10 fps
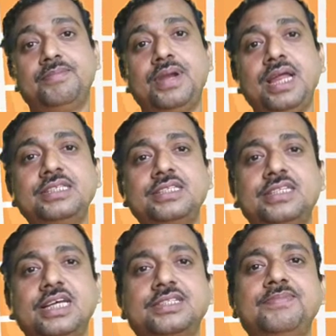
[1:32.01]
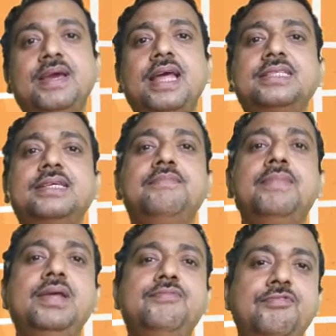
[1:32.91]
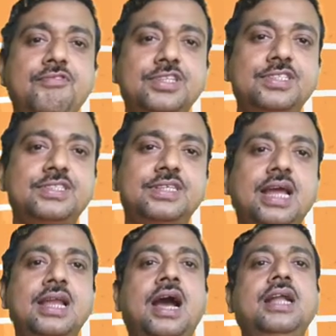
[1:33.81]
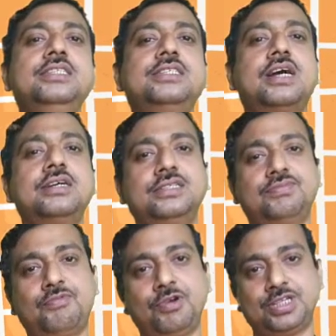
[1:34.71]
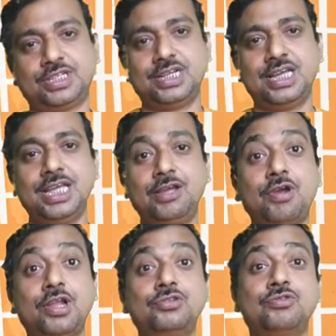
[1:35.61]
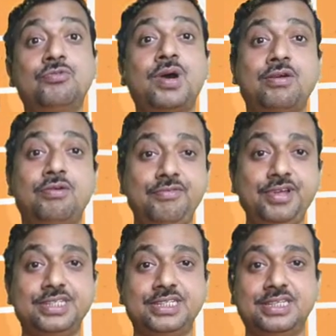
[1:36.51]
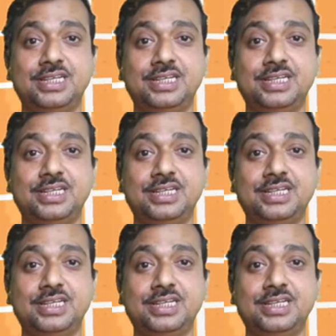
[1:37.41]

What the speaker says: praised Shakespeare as a mellifluous and honey-tongued poet, equal to Roman Ovid,